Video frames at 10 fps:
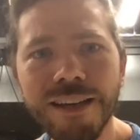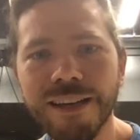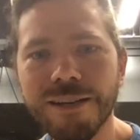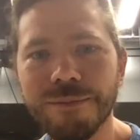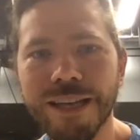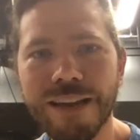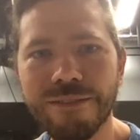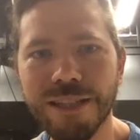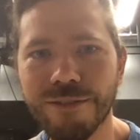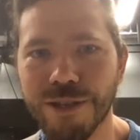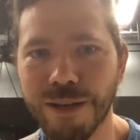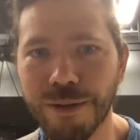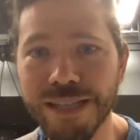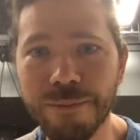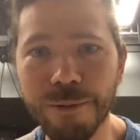Um, and I have to give a shout
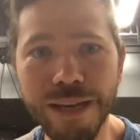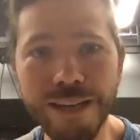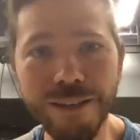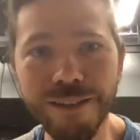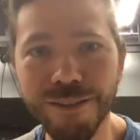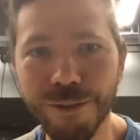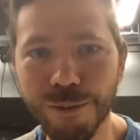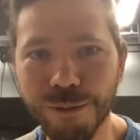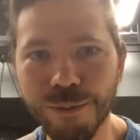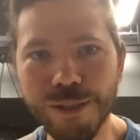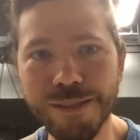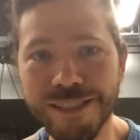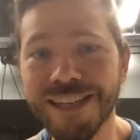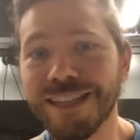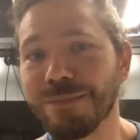out to Emma Baker, who was
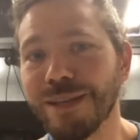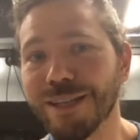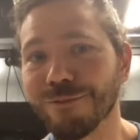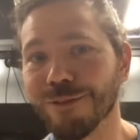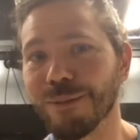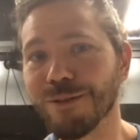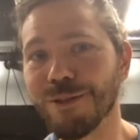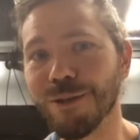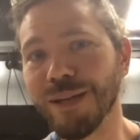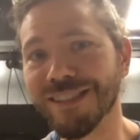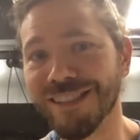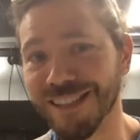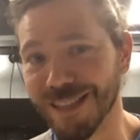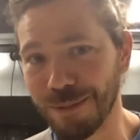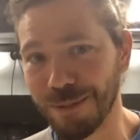intending to be here for about two weeks and
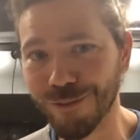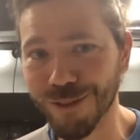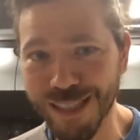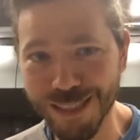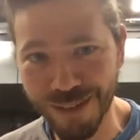ended up here for six